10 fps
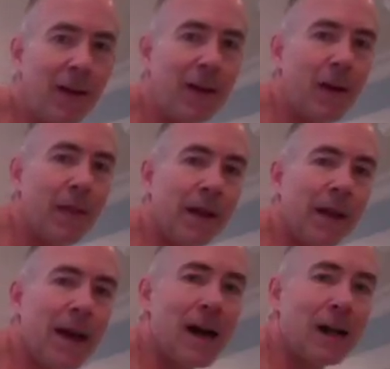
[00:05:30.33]
And then
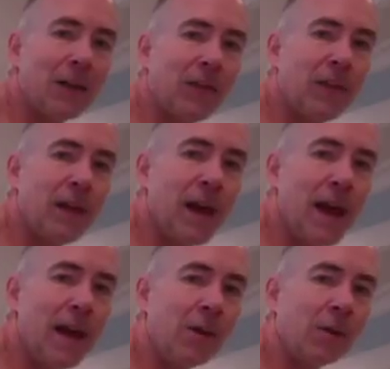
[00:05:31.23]
as the
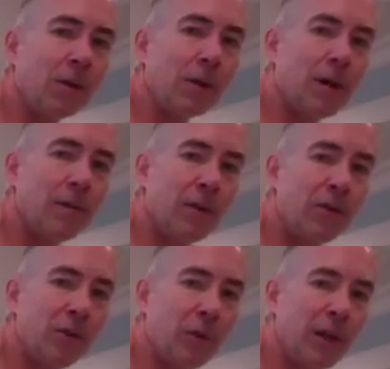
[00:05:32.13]
angle of the
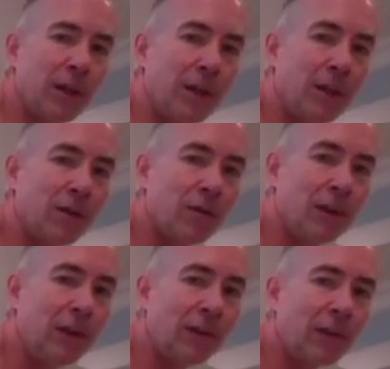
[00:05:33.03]
joint
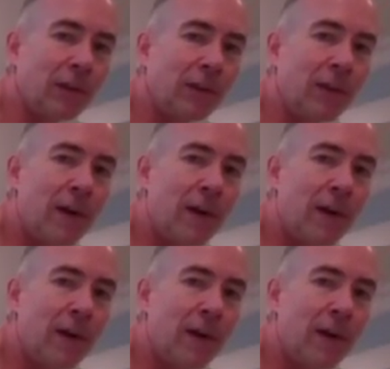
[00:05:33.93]
increases,